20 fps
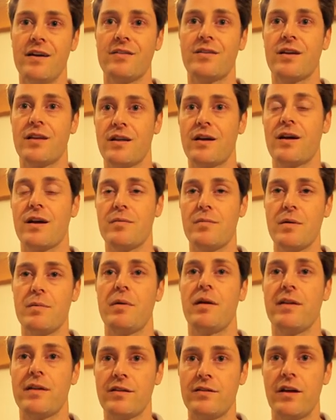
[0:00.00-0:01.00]
They're going to be
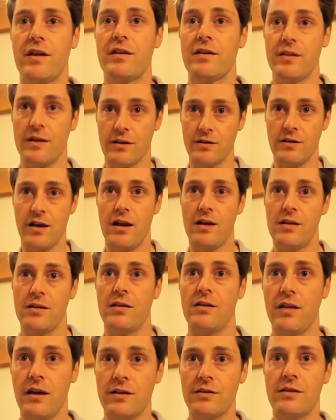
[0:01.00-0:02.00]
building these other things, kind
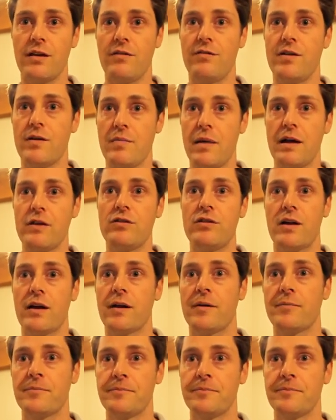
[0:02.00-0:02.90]
of like stuff you're mentioning.